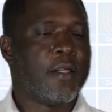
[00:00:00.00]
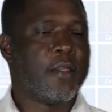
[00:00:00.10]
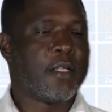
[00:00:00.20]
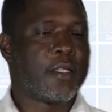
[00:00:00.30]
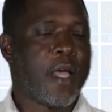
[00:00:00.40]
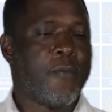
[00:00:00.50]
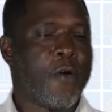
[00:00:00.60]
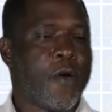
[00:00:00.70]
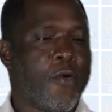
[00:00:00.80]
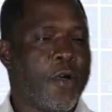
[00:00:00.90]
This time
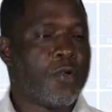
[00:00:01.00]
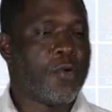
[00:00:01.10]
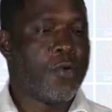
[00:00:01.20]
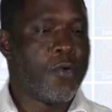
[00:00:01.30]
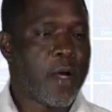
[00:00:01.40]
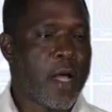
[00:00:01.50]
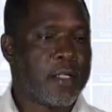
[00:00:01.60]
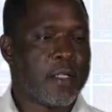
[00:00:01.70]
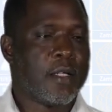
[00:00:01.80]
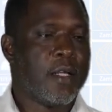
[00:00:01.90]
we are going to look
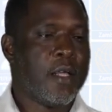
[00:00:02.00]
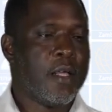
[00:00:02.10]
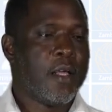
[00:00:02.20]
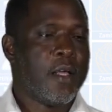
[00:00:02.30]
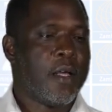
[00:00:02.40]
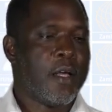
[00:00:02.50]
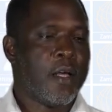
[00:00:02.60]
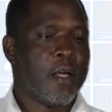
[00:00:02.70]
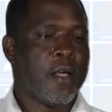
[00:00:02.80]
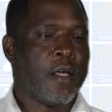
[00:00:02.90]
at
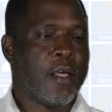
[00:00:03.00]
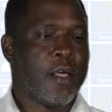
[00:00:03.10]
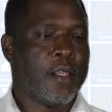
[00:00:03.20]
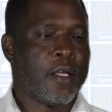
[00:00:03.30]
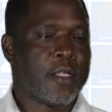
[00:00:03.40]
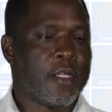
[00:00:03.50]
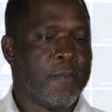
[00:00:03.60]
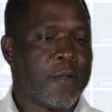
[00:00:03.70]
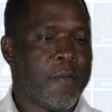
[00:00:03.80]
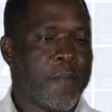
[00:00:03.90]
the
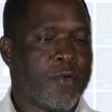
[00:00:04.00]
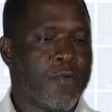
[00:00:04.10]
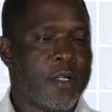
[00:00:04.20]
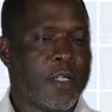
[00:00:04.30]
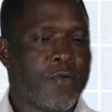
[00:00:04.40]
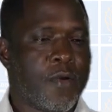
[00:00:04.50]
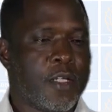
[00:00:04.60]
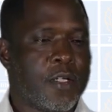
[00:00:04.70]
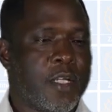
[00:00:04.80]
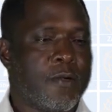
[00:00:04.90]
September
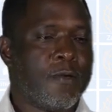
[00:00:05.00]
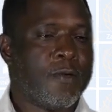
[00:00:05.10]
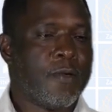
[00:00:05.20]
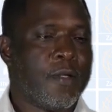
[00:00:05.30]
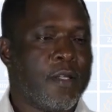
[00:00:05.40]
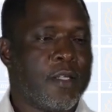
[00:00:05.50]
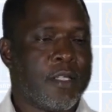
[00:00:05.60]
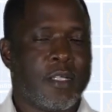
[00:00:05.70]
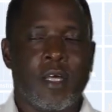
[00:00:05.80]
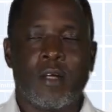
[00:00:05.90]
2022
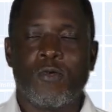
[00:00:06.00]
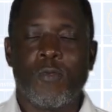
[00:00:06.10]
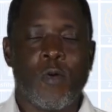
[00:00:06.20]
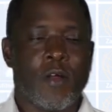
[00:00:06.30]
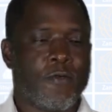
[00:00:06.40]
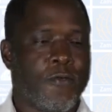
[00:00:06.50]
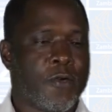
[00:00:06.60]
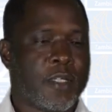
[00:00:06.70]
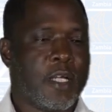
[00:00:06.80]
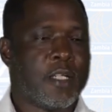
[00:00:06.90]

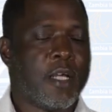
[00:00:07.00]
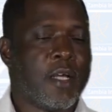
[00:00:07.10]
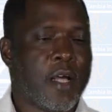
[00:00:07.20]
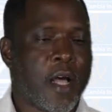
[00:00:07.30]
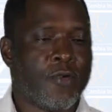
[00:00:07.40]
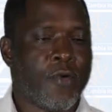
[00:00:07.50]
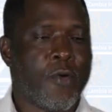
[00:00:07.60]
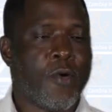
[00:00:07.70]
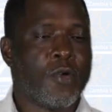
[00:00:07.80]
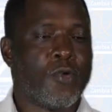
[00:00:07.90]
CA2.4 sitting, and we
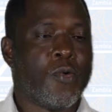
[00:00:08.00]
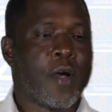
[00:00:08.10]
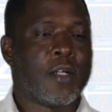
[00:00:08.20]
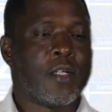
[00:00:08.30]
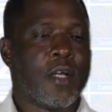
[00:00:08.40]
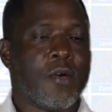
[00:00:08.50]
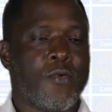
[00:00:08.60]
are going to look at